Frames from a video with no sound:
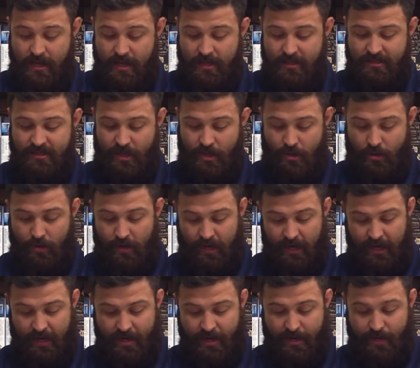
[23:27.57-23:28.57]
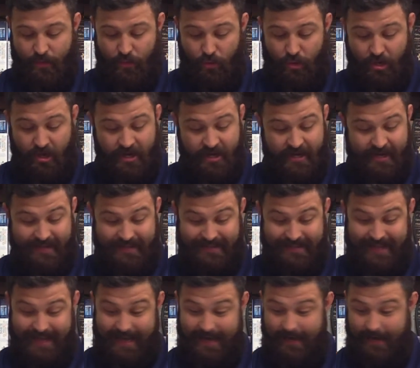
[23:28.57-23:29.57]
So uh, number one is
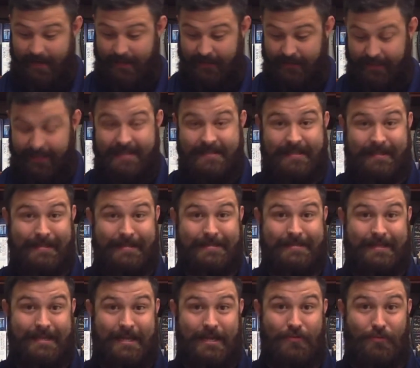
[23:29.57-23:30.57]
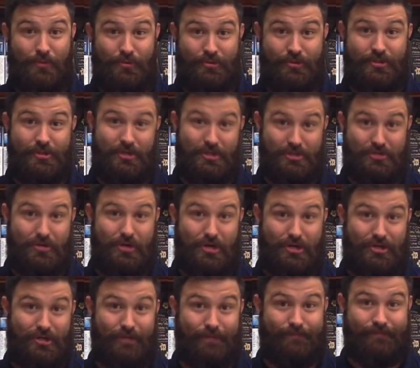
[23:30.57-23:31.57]
that uh, laziness equals
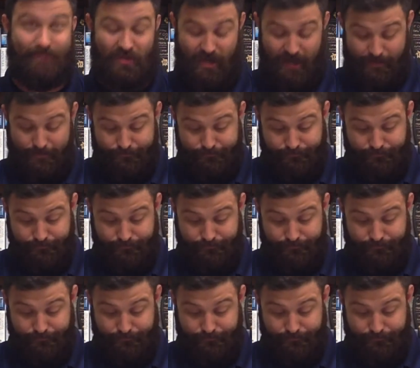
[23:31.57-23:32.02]
destruction. Okay.